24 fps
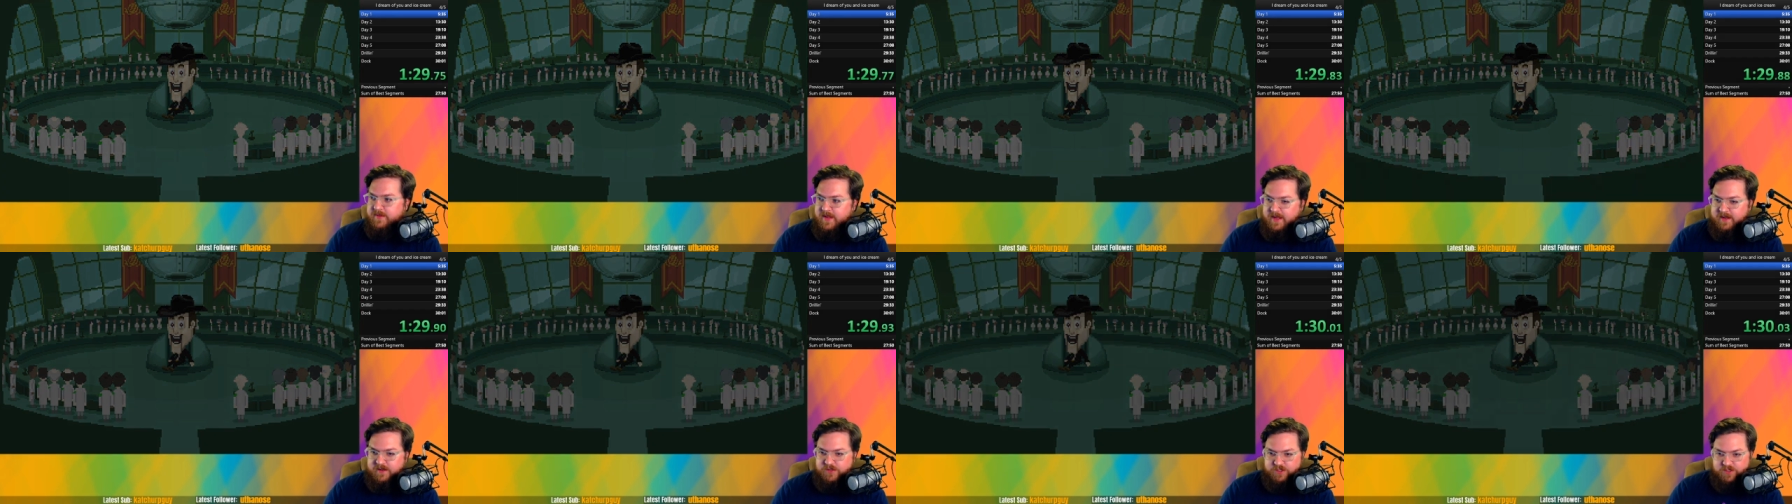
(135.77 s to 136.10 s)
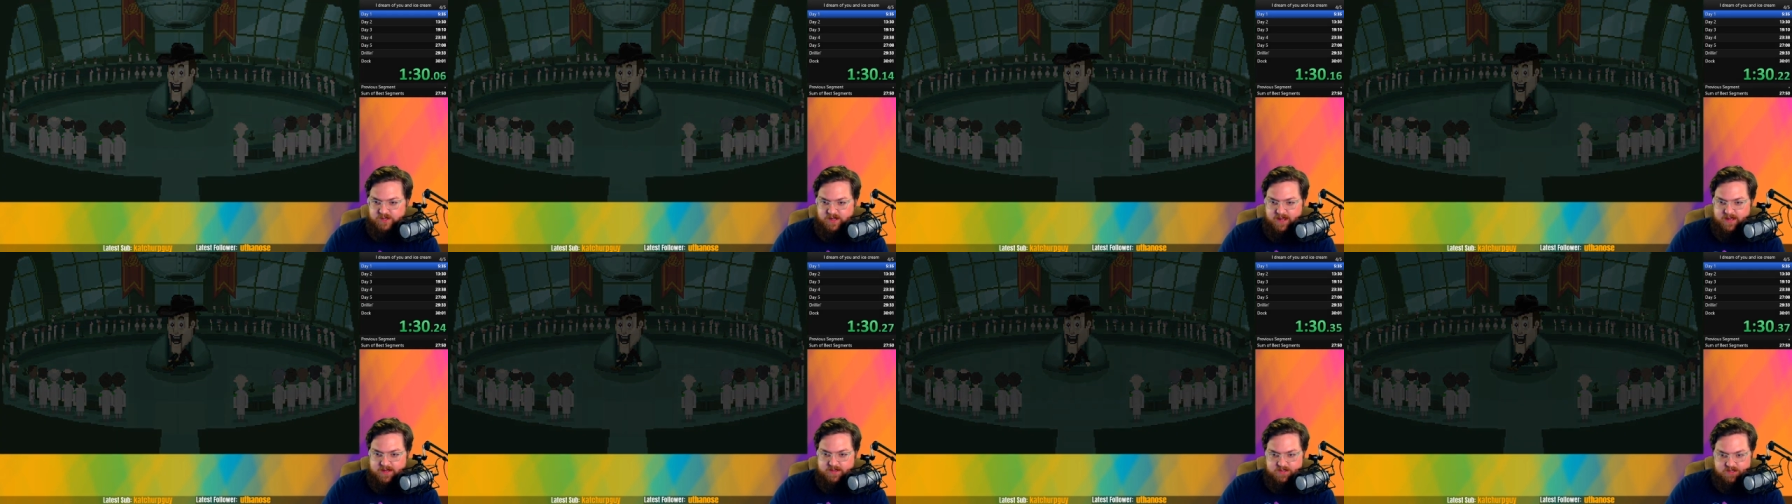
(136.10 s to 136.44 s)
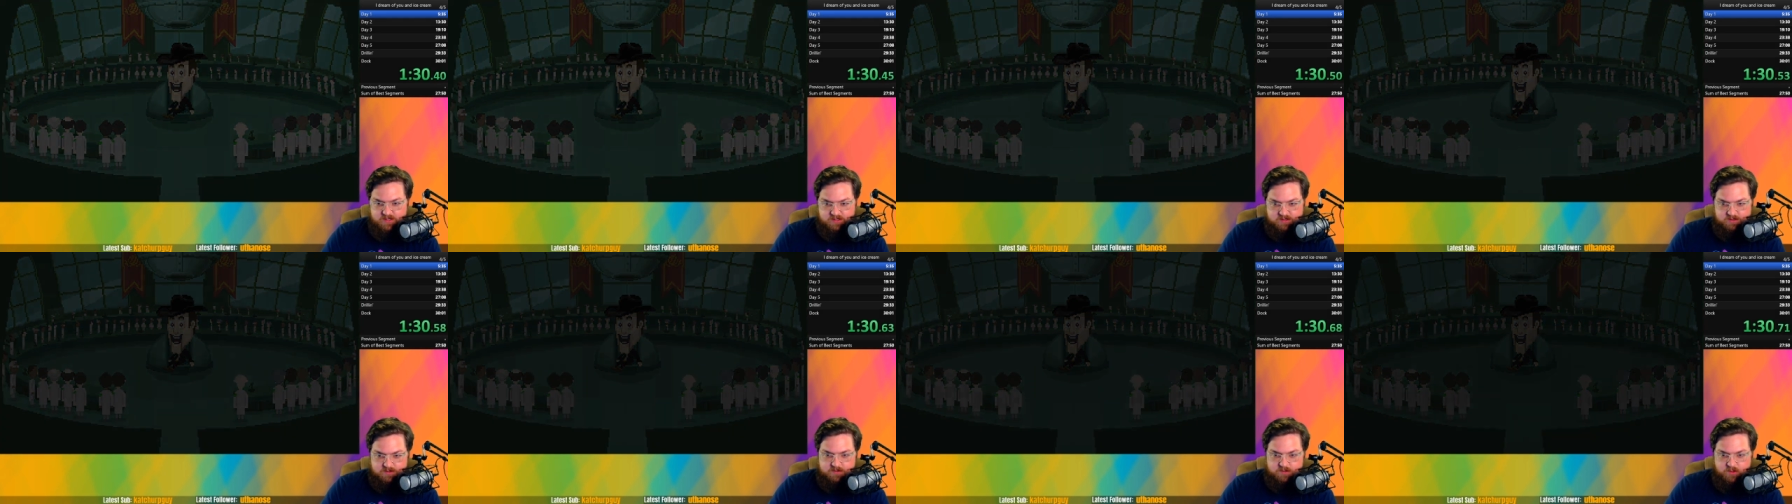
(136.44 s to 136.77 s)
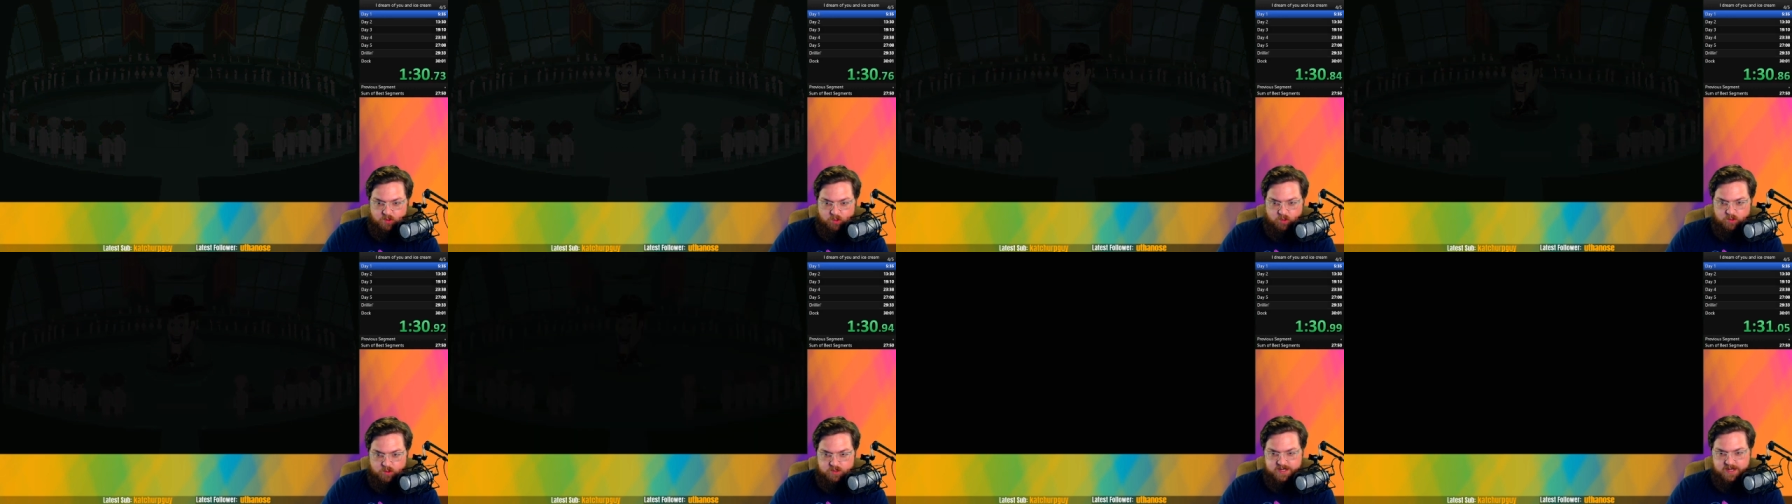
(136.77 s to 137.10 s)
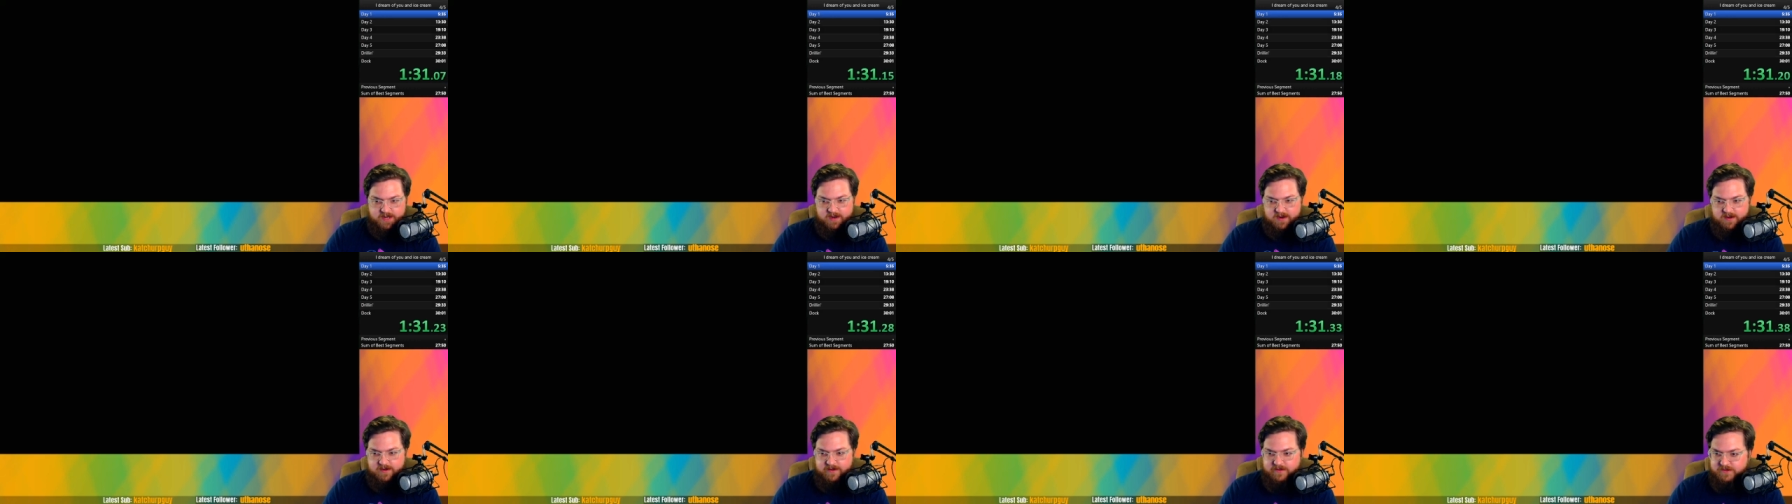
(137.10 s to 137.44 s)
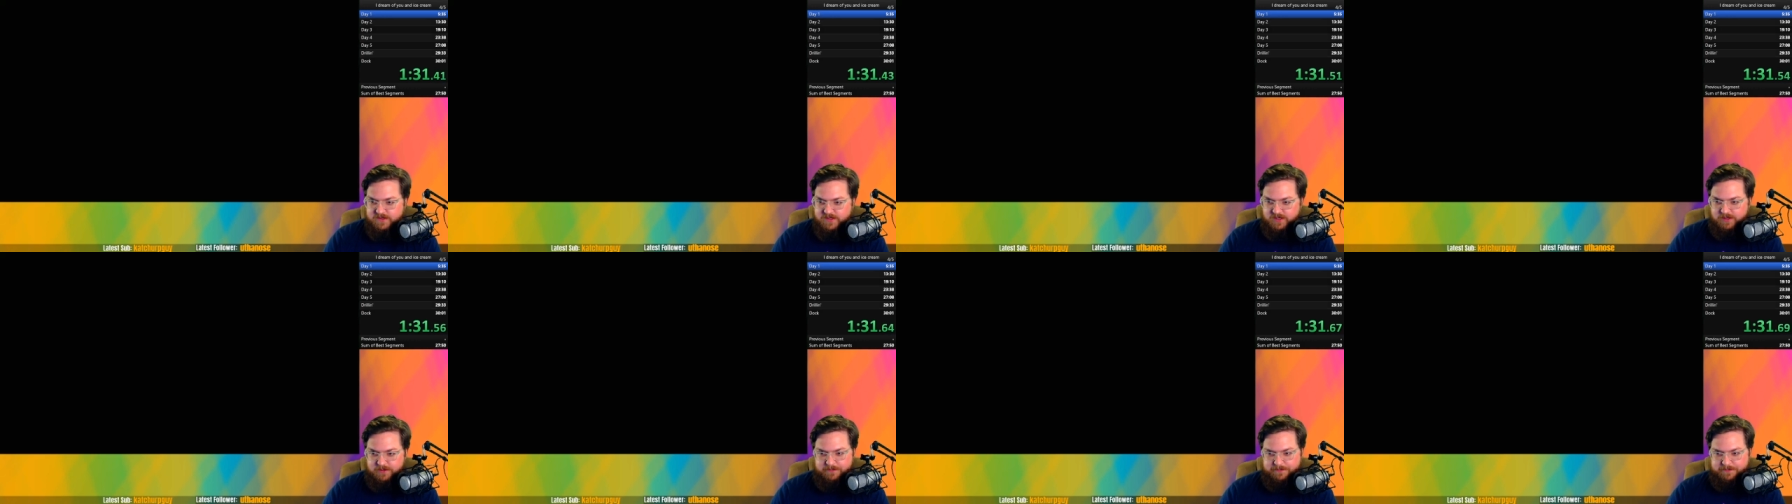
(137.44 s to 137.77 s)
actually has a horror tag on it.
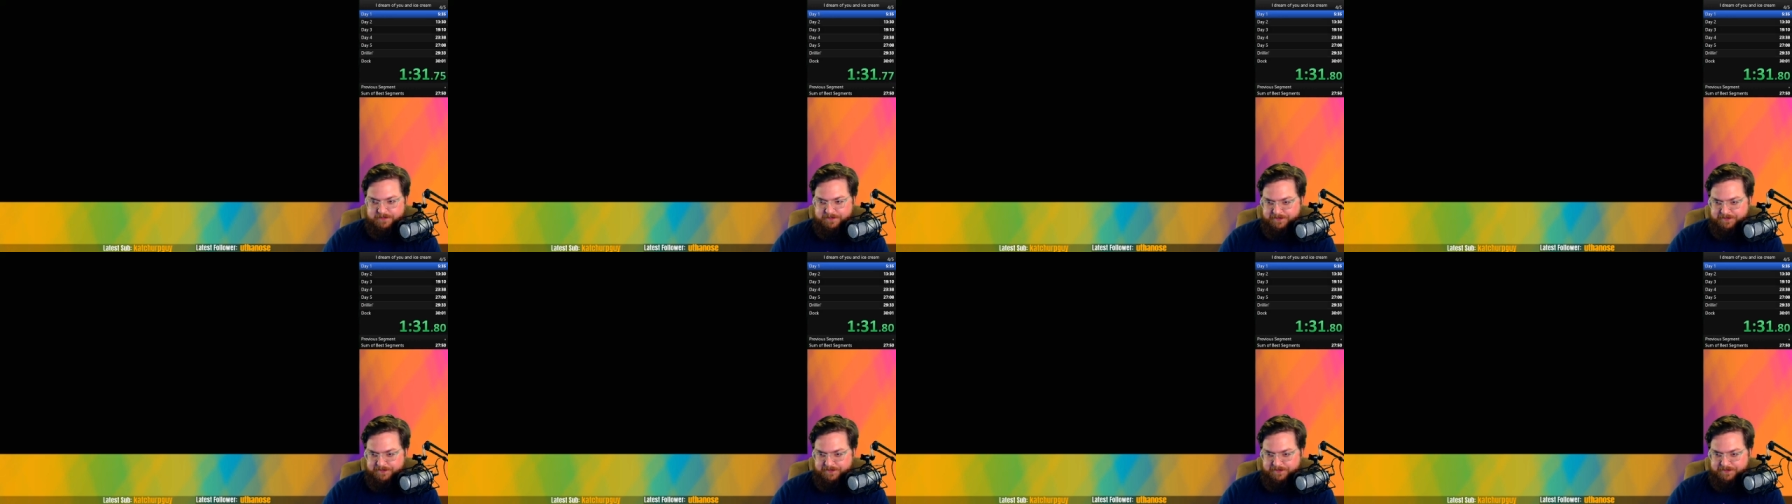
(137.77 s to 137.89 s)
So,